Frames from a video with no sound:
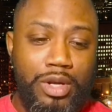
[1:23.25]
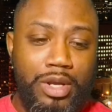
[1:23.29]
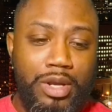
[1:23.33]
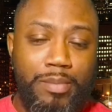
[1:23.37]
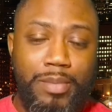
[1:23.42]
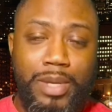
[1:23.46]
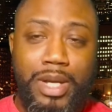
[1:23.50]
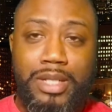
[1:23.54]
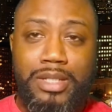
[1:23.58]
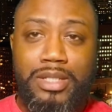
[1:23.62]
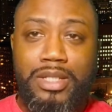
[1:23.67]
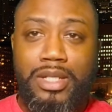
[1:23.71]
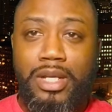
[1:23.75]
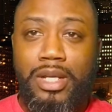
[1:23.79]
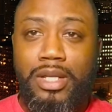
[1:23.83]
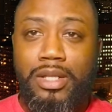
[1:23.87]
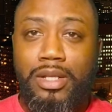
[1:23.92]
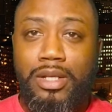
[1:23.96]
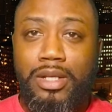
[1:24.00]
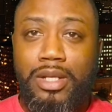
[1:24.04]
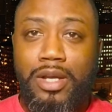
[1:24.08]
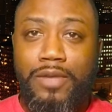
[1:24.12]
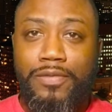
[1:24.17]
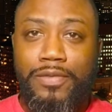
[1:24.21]
And by saying the
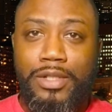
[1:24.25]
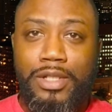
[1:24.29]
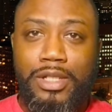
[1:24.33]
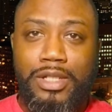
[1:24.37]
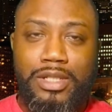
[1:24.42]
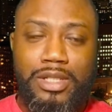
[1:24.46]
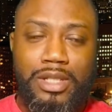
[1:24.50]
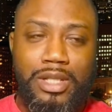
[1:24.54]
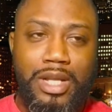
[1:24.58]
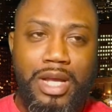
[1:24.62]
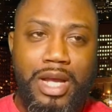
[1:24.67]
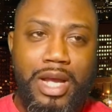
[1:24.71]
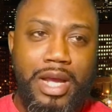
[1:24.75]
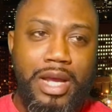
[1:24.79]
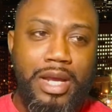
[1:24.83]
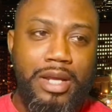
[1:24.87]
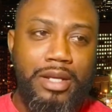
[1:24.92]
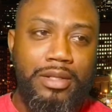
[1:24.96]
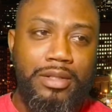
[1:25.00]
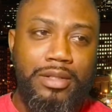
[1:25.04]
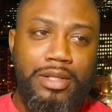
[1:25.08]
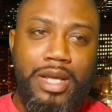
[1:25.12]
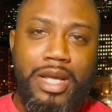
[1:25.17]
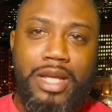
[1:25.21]
devil is a lie,
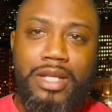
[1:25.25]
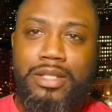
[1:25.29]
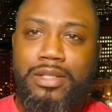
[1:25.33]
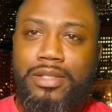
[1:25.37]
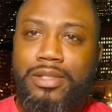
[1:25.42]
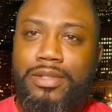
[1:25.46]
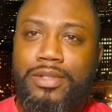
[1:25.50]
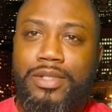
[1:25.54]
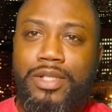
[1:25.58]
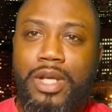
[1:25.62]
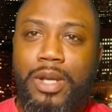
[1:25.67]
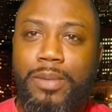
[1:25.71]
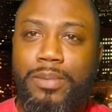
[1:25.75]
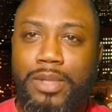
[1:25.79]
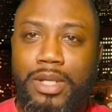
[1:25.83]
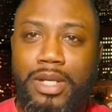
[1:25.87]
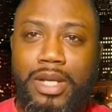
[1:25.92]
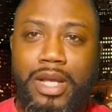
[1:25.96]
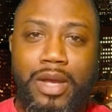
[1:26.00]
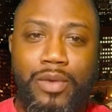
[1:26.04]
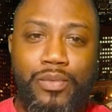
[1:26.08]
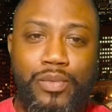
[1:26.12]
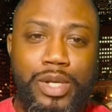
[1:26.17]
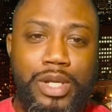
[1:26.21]
that's something
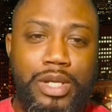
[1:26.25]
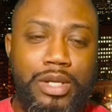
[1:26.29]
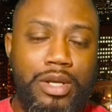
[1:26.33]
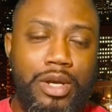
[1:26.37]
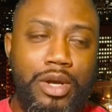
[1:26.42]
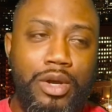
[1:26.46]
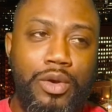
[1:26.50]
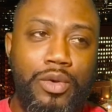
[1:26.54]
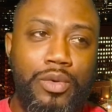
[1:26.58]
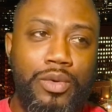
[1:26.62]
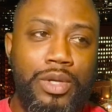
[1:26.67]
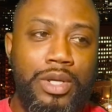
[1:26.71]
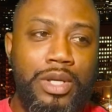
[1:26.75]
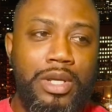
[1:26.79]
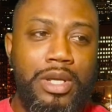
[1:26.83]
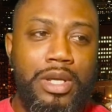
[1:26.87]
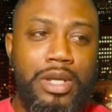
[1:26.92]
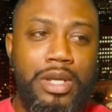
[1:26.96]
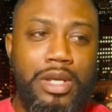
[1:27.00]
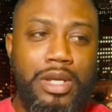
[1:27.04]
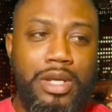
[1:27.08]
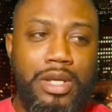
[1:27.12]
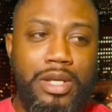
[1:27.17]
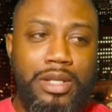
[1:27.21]
that we know
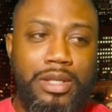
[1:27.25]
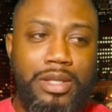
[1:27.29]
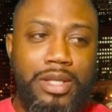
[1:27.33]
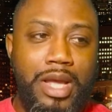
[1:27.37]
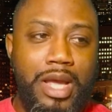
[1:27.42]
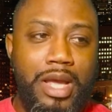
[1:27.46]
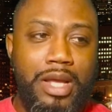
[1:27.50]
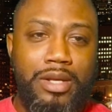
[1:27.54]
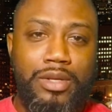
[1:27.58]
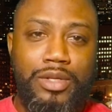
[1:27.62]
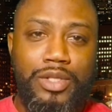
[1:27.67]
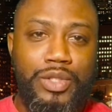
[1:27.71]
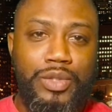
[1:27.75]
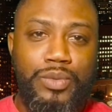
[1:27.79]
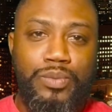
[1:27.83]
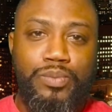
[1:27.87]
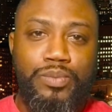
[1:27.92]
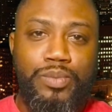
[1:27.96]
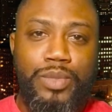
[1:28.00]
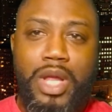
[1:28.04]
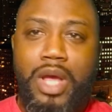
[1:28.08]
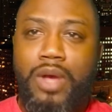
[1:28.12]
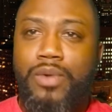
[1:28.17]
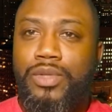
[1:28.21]
that is
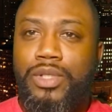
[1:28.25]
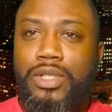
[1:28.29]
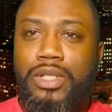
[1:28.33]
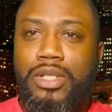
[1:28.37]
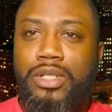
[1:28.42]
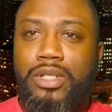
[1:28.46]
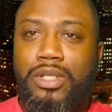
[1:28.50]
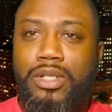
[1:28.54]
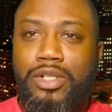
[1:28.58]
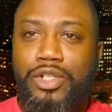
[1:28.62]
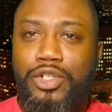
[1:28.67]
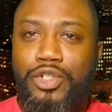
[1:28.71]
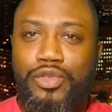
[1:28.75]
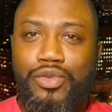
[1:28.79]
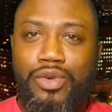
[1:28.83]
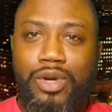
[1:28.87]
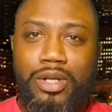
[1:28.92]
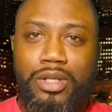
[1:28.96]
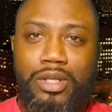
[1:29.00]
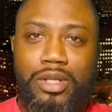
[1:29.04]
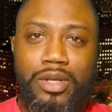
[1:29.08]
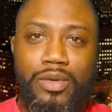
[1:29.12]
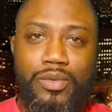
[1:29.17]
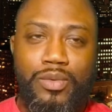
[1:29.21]
that was just
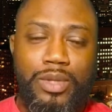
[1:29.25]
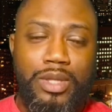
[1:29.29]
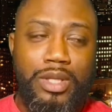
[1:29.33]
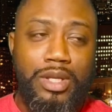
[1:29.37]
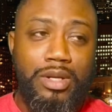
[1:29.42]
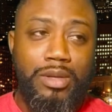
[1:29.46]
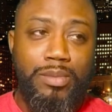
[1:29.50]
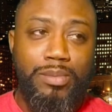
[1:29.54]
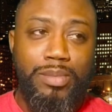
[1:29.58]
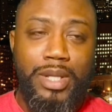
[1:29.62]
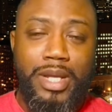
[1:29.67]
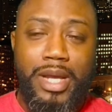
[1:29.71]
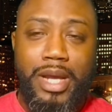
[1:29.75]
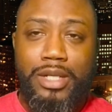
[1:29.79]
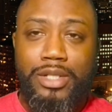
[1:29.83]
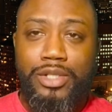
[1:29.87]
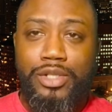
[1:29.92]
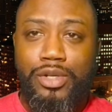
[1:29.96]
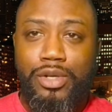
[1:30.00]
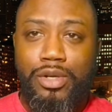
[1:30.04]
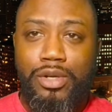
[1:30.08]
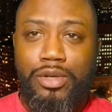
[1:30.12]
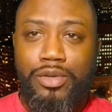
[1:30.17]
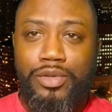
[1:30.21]
constructed within a black
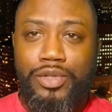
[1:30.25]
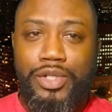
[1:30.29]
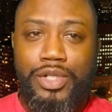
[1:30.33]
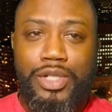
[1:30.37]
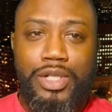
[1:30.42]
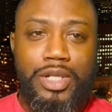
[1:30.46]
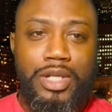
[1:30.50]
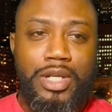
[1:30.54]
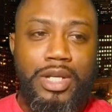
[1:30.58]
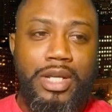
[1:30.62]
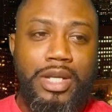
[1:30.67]
church.